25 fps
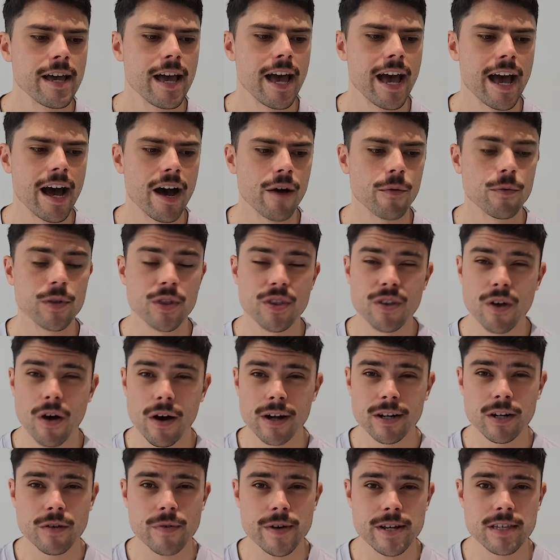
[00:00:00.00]
Uh, with
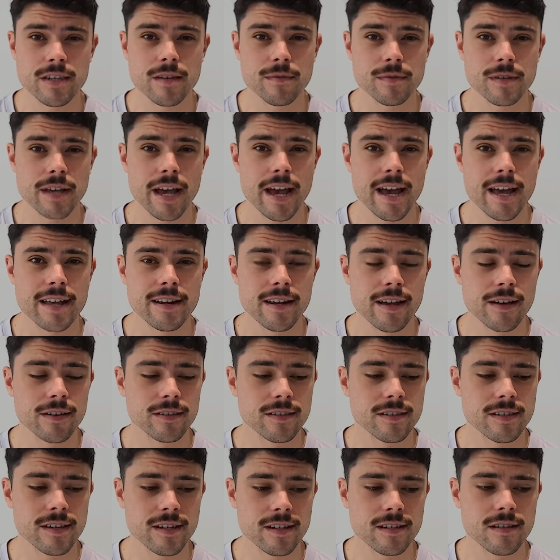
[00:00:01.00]
nine correct tips and
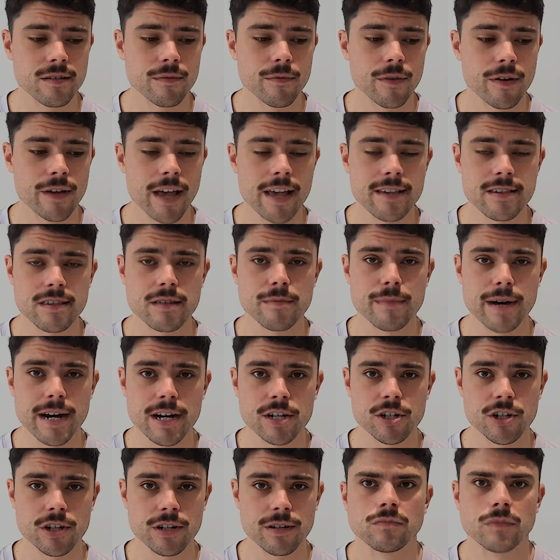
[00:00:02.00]
six as the
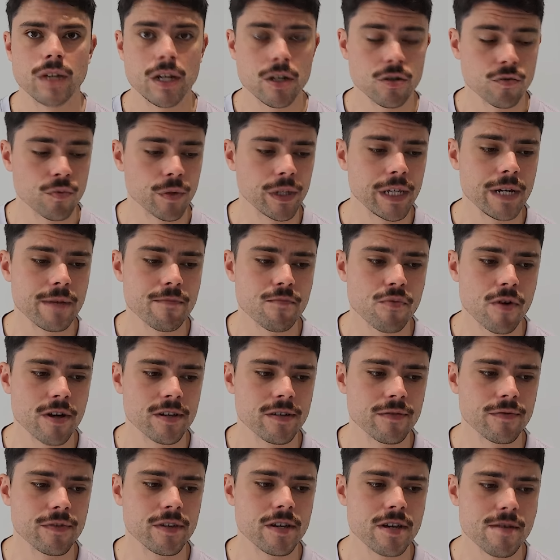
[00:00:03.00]
margin. That is really
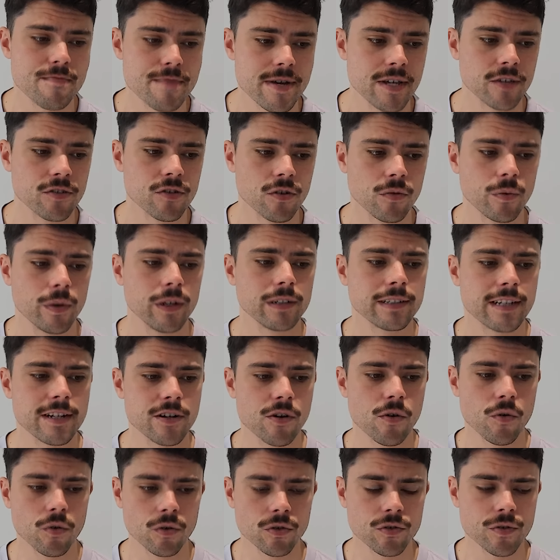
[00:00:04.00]
impressive tipping. So well
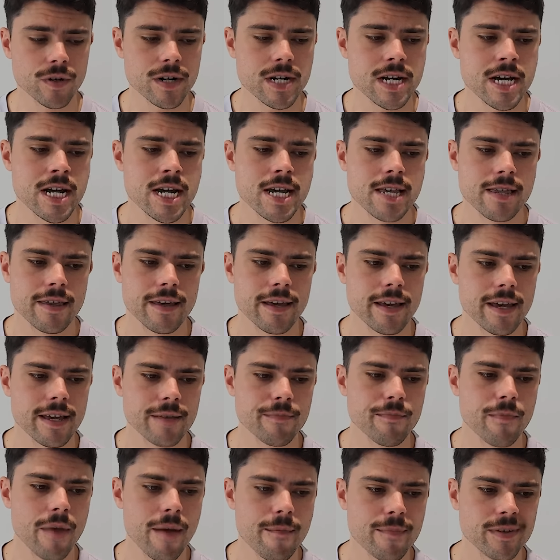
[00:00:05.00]
done, Aldrin.
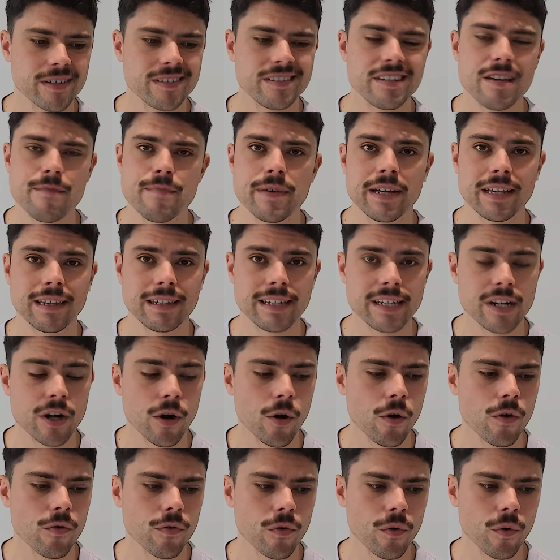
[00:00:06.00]
The members tipping
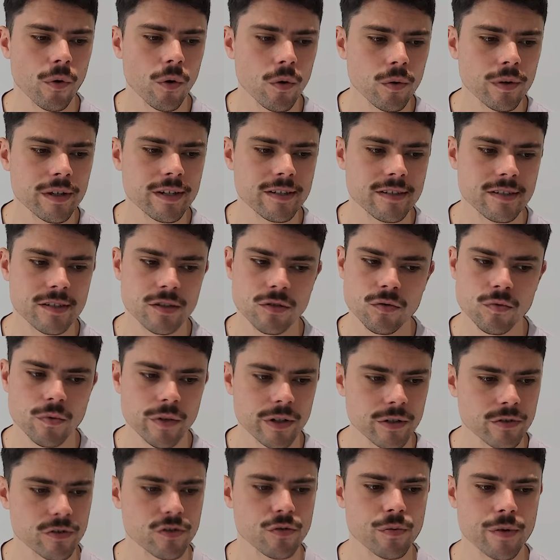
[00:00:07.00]
leader overall is still
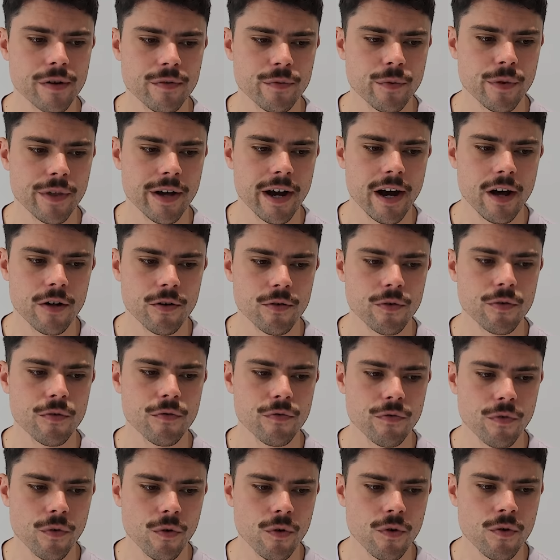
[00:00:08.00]
Real Swift with one hundred
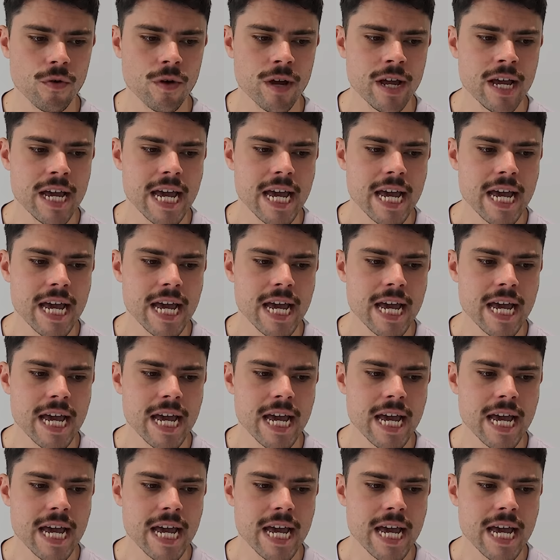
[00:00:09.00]
and four.